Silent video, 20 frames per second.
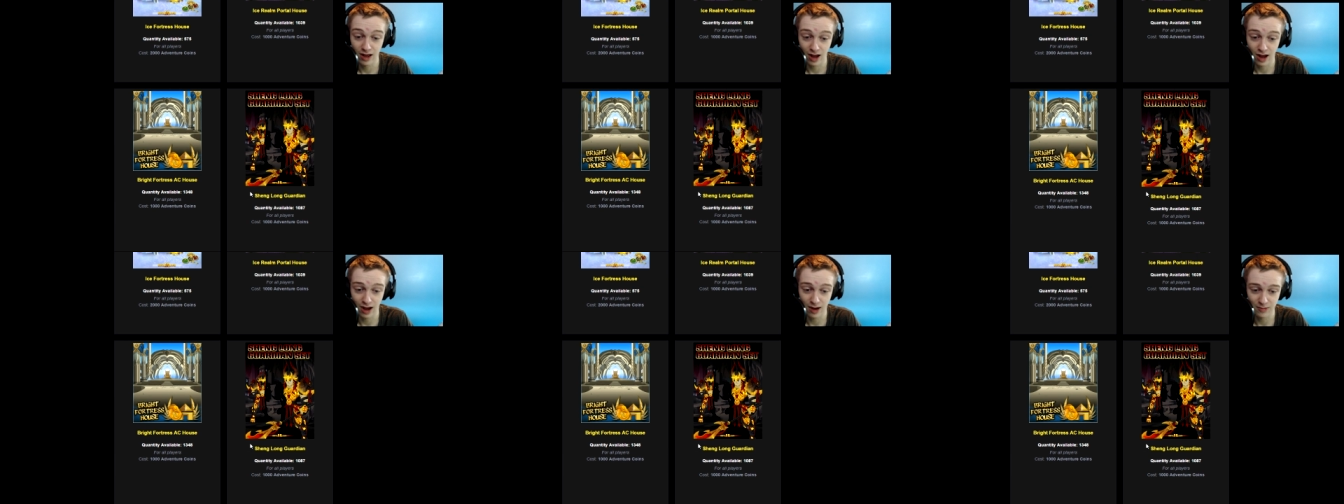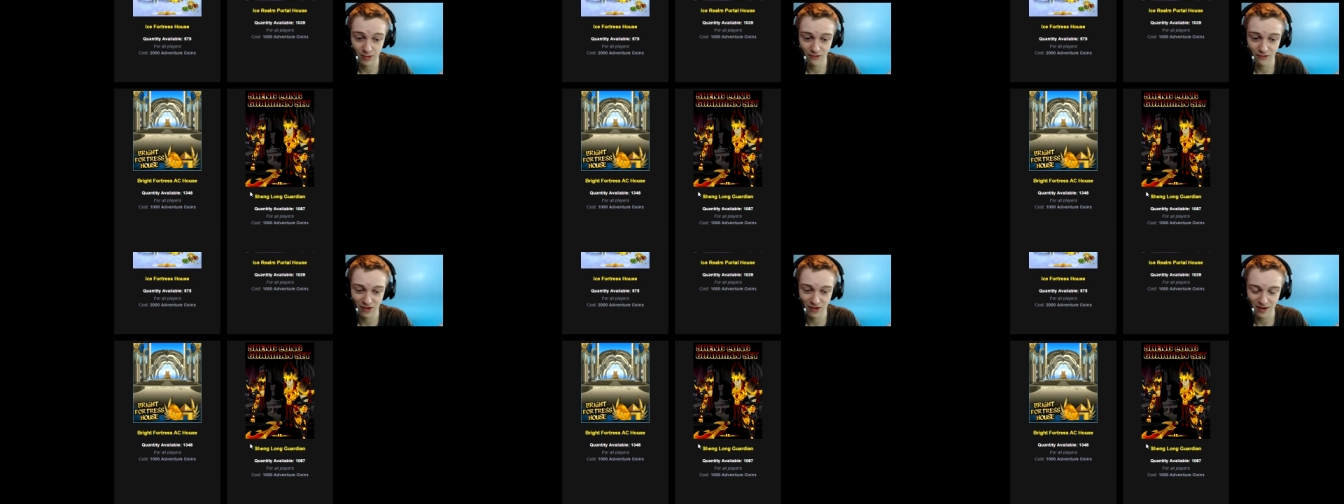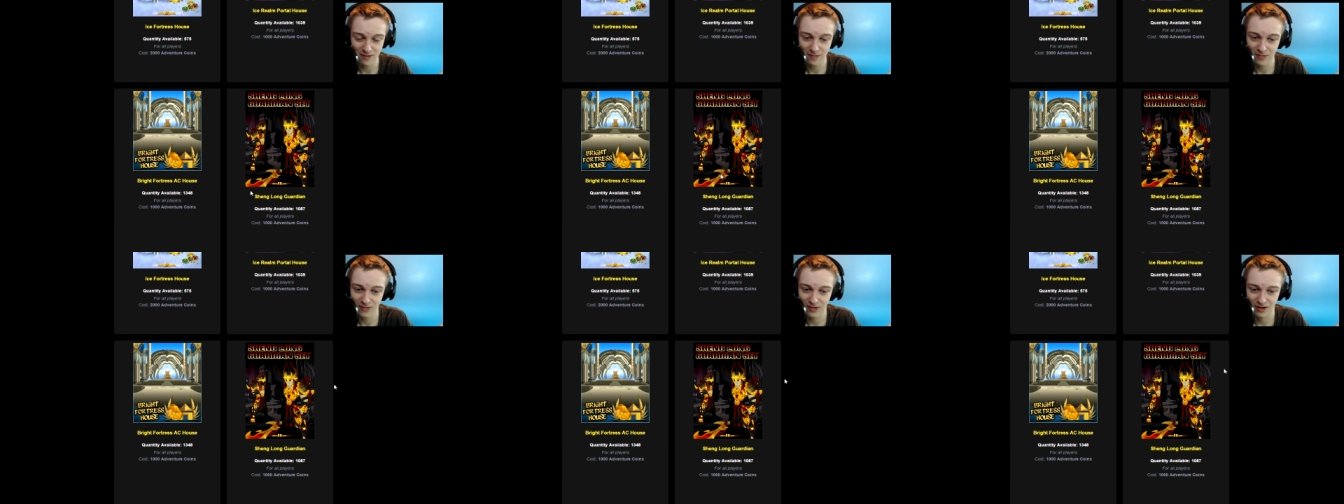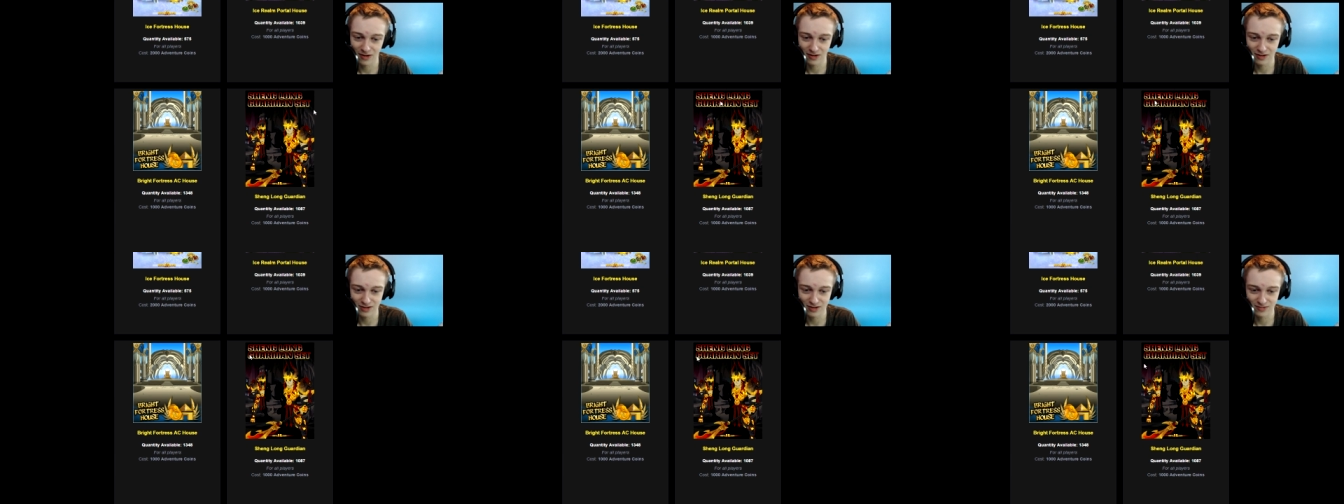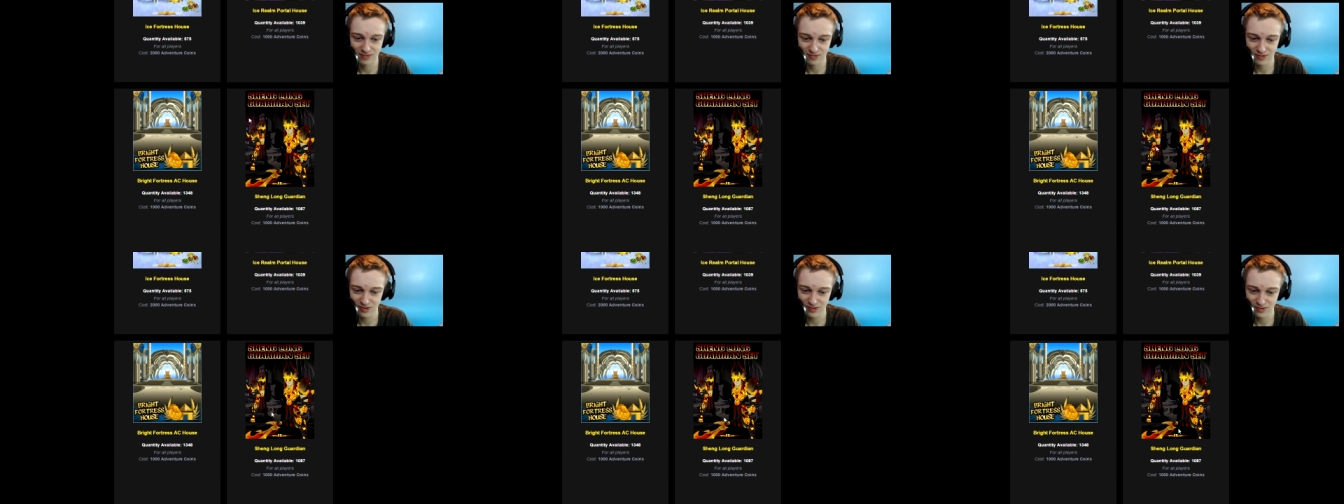Uh, moving up, uh,
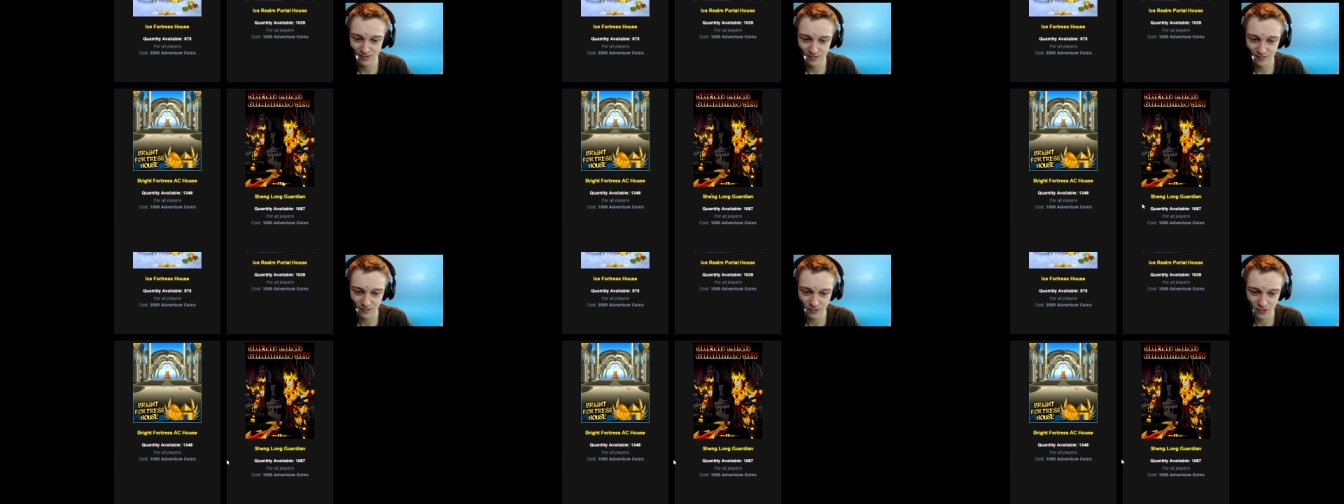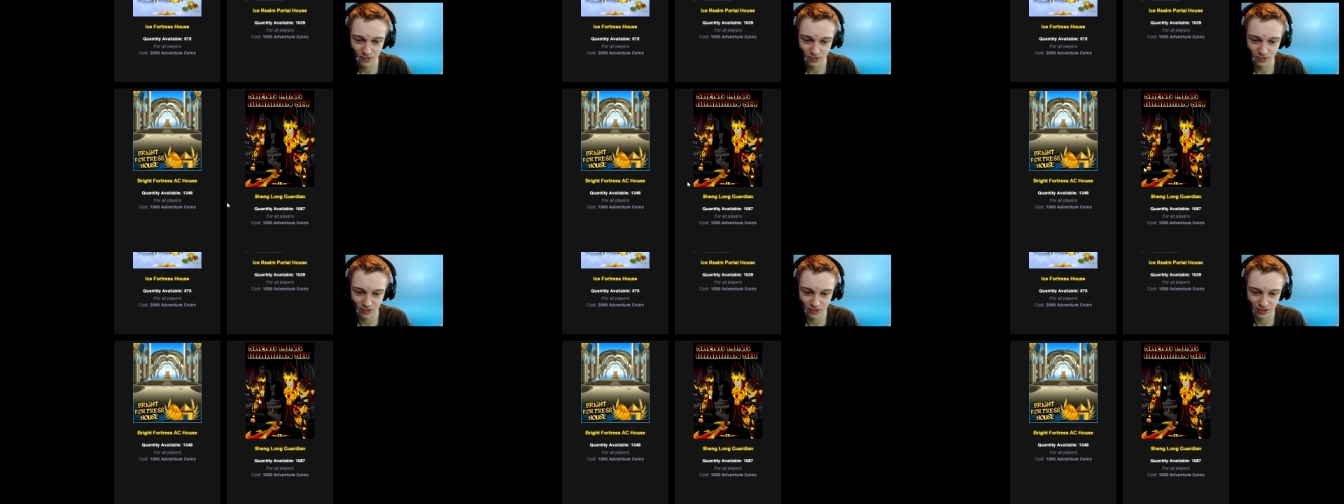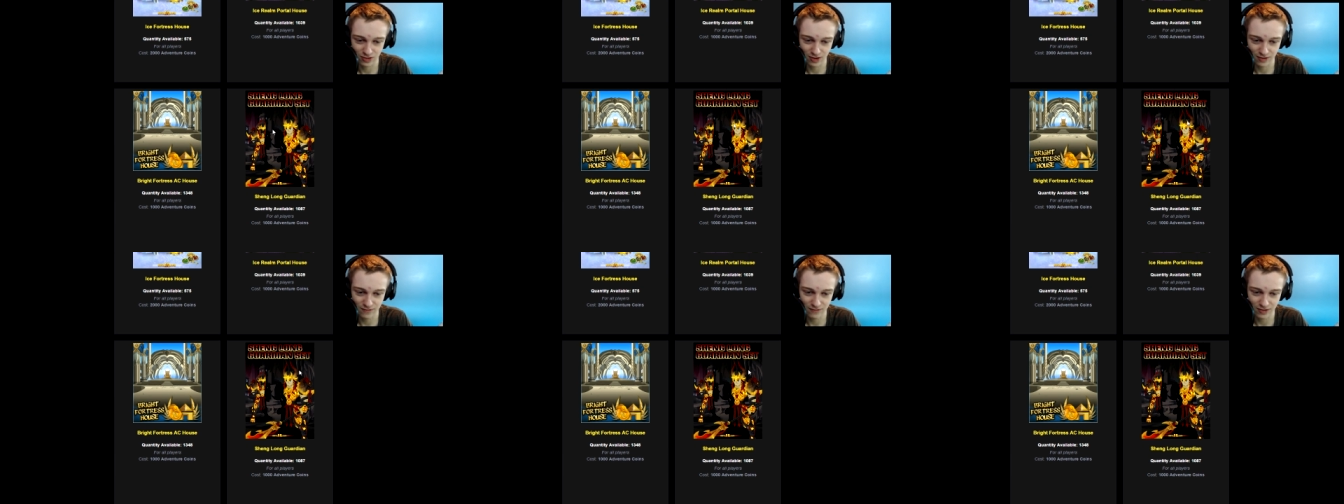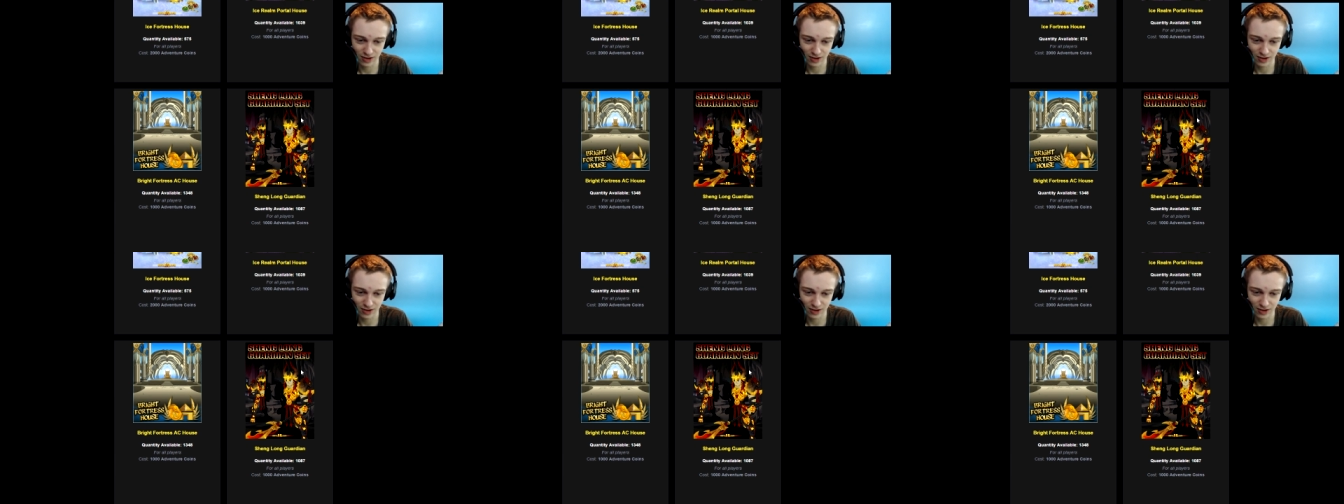some, some, cooler stuff.